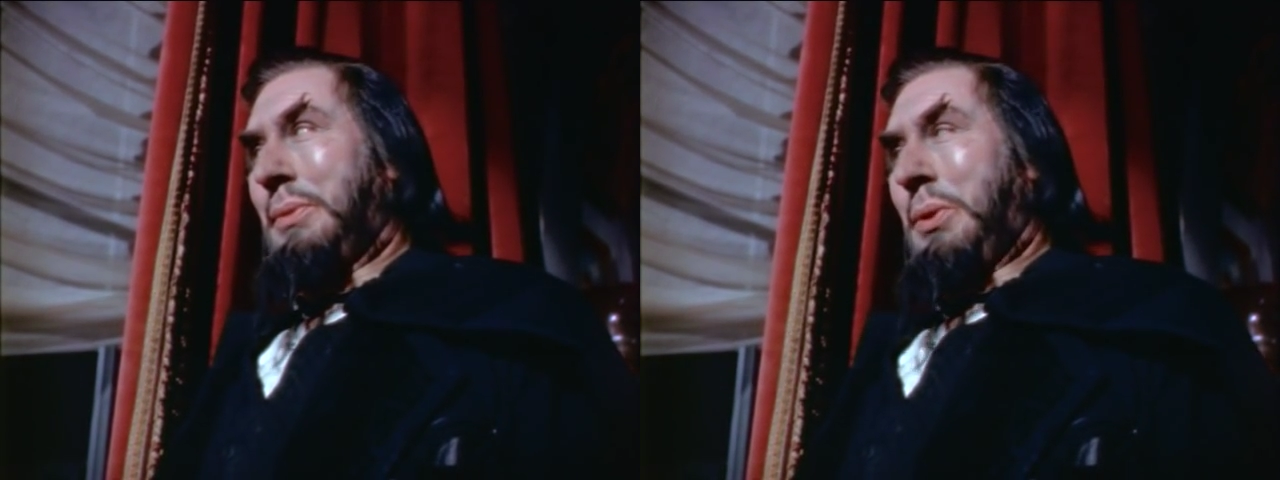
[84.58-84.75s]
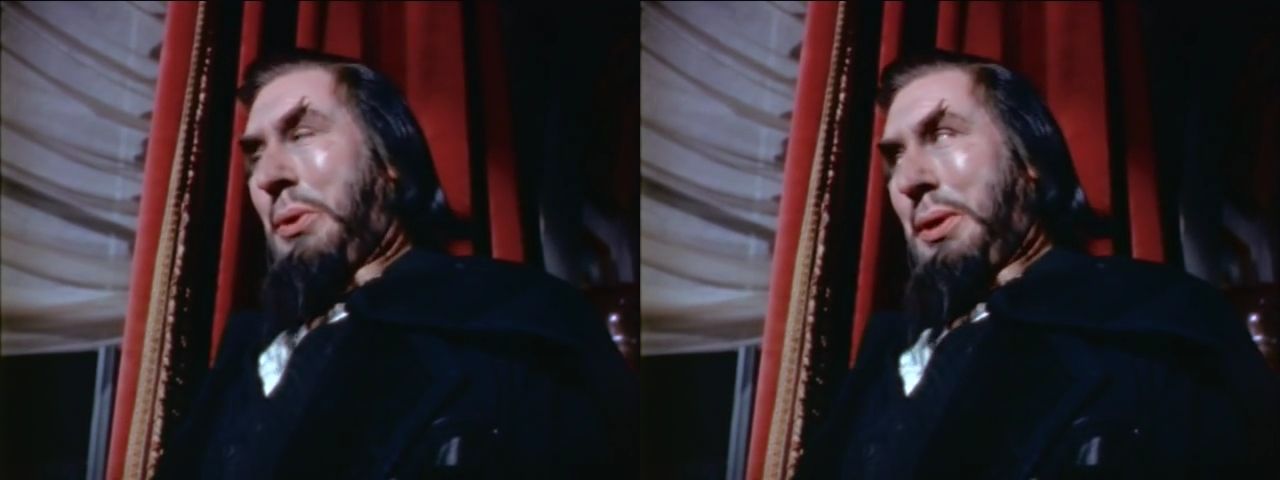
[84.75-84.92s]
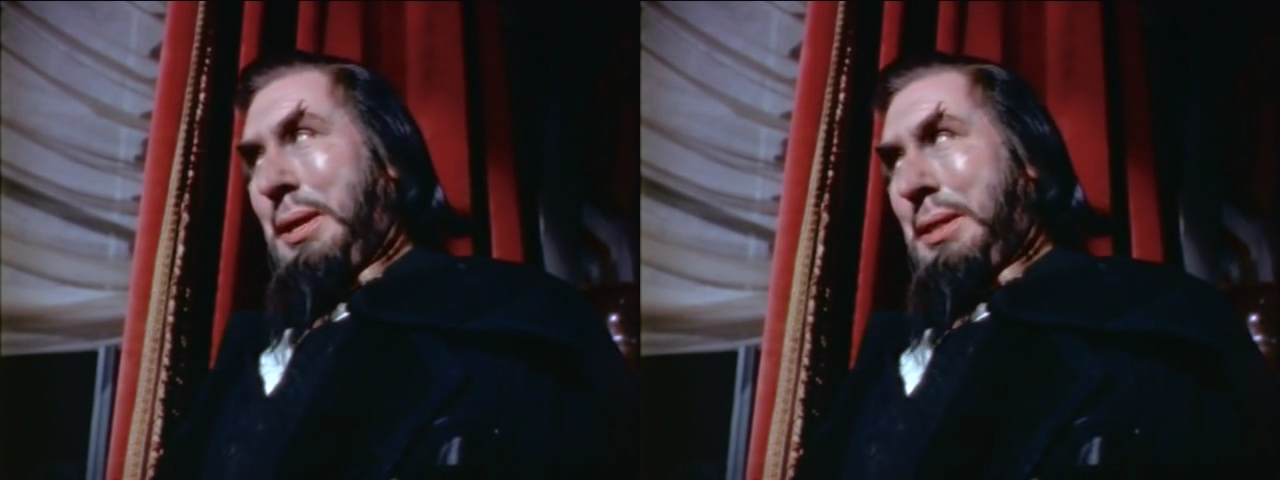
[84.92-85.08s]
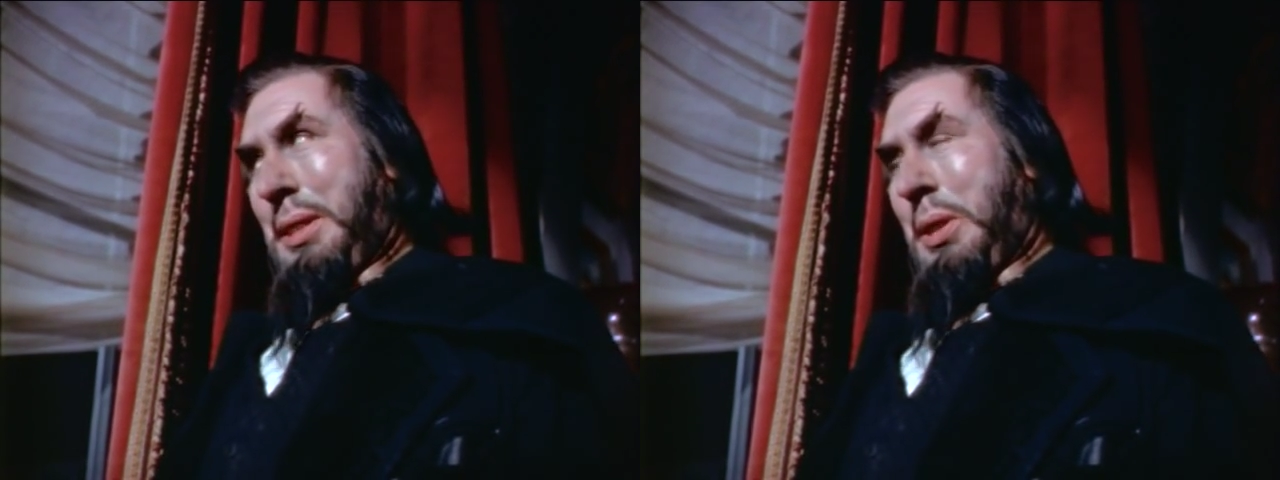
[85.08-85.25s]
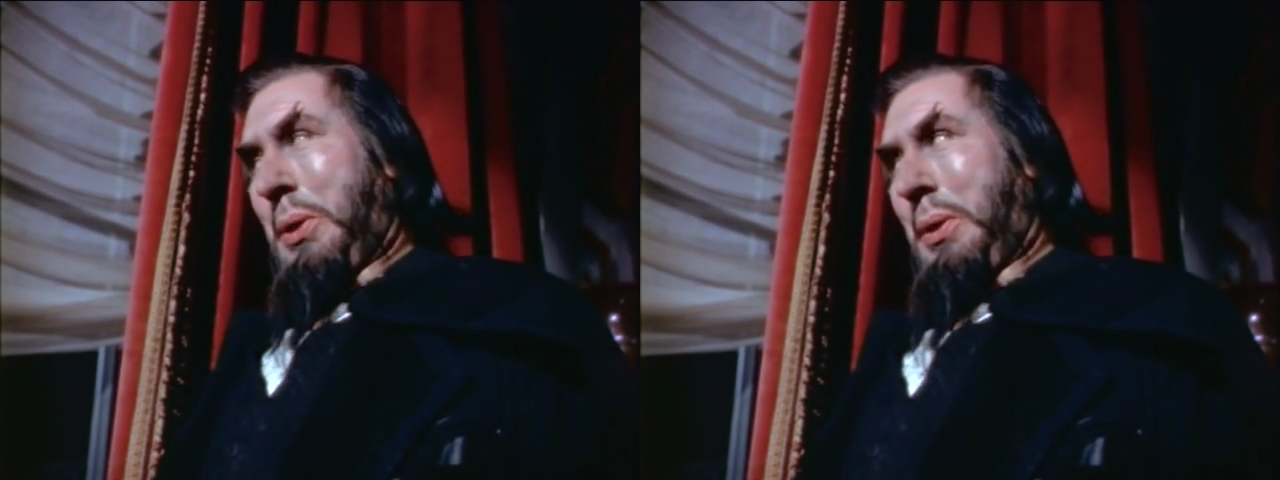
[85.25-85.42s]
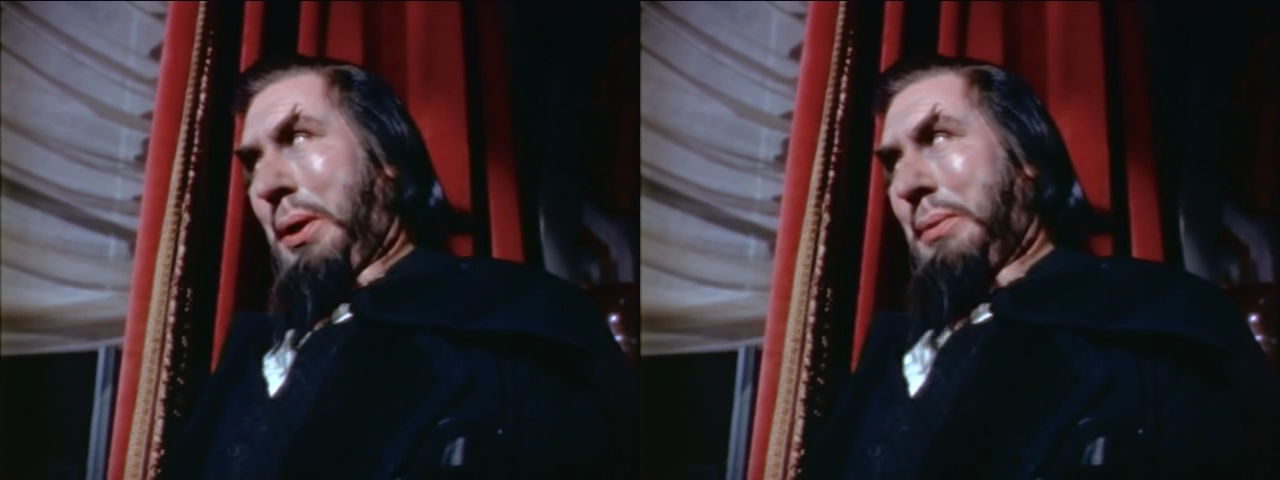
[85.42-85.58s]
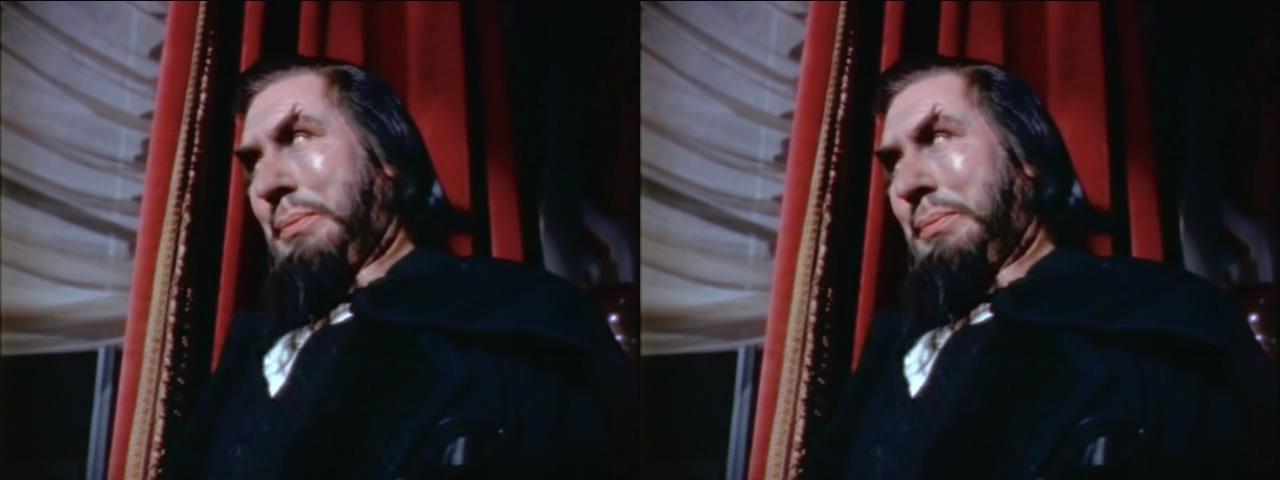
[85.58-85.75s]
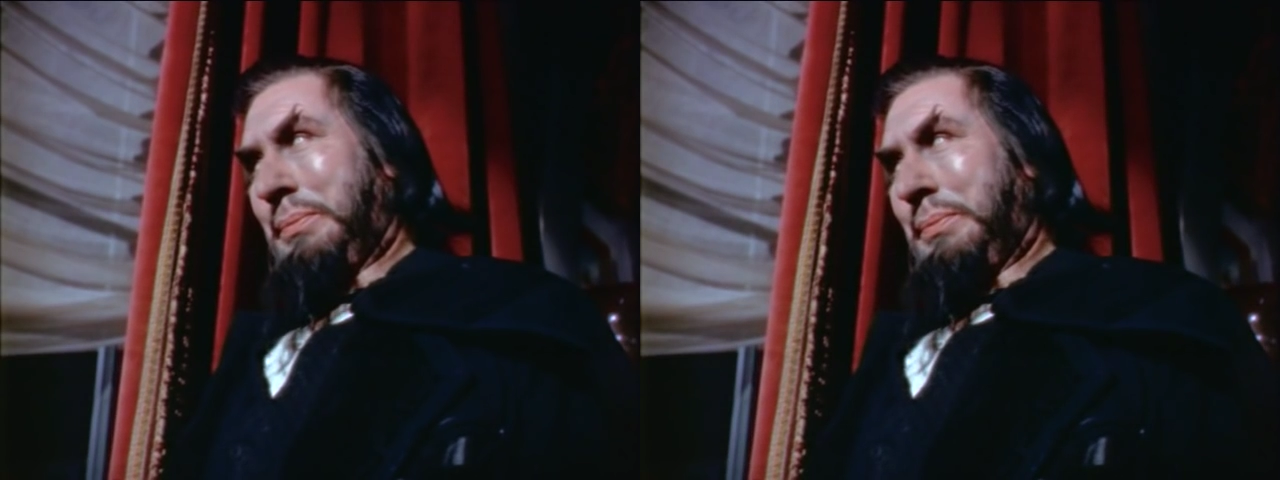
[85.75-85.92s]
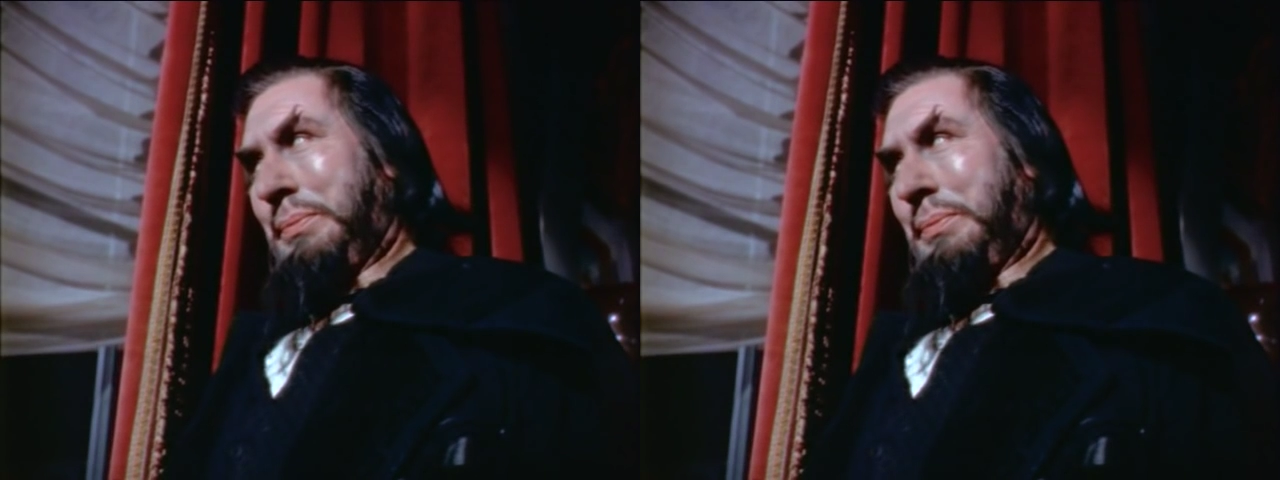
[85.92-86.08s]
Look a little lower.
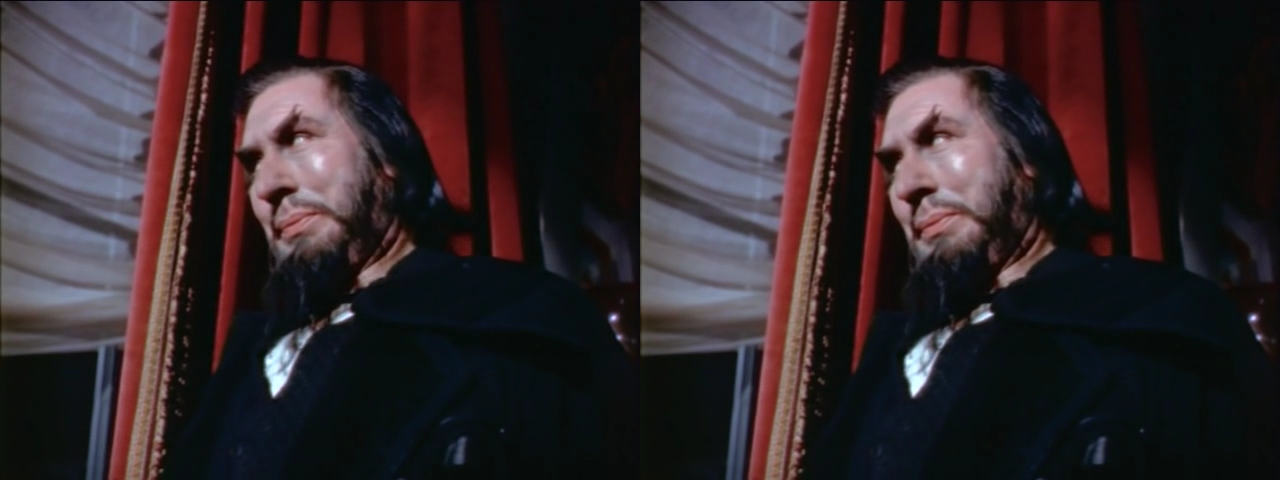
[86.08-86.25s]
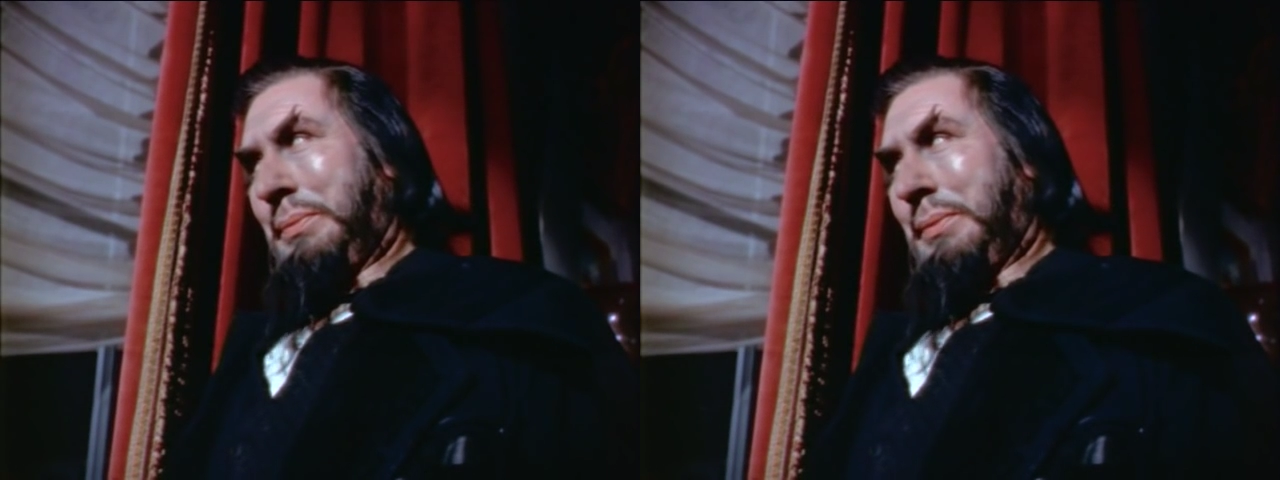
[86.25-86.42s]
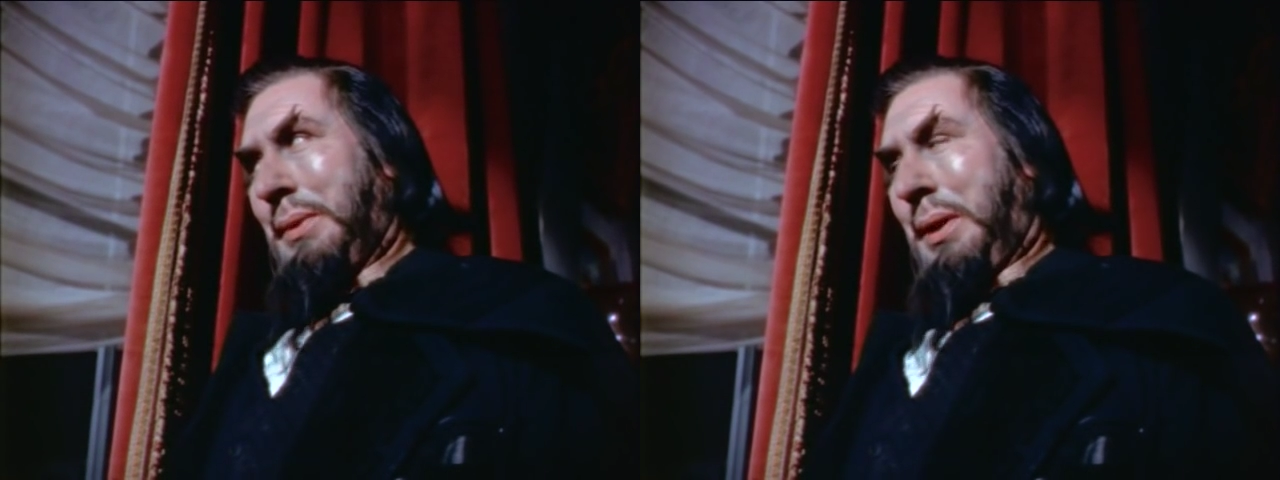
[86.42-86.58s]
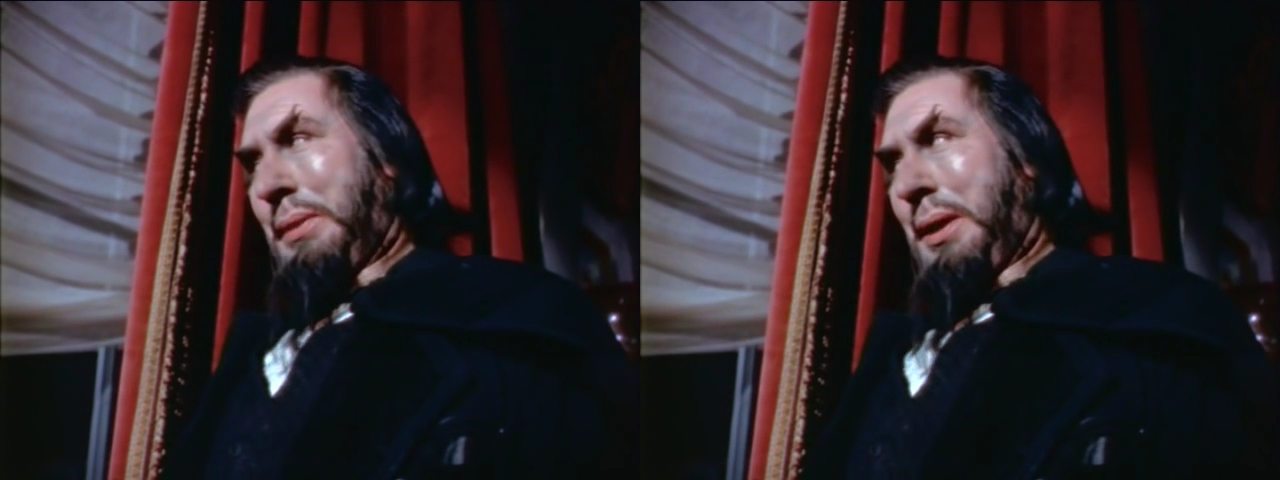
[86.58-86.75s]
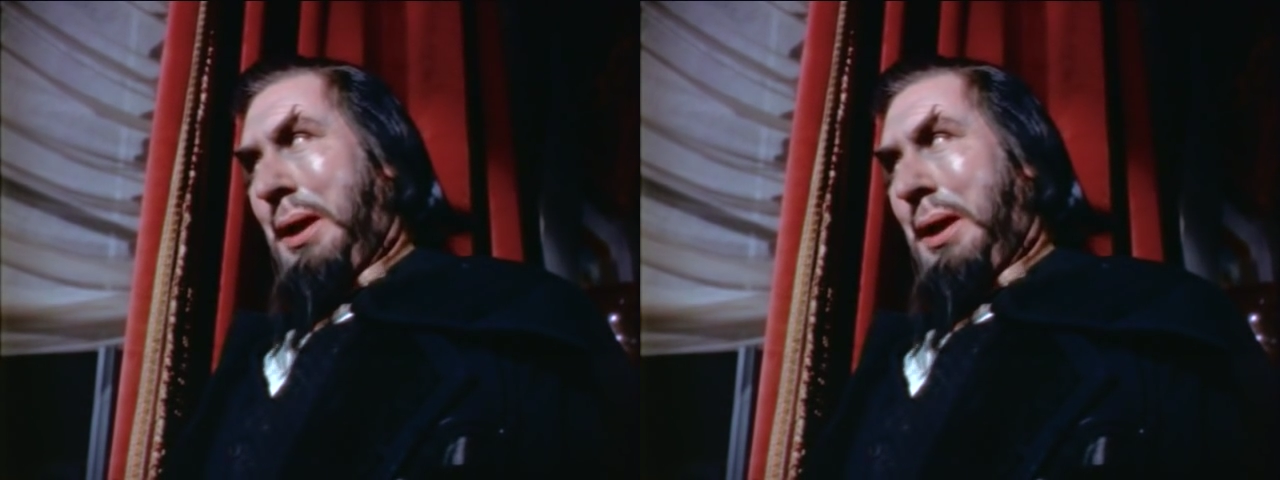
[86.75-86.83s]
On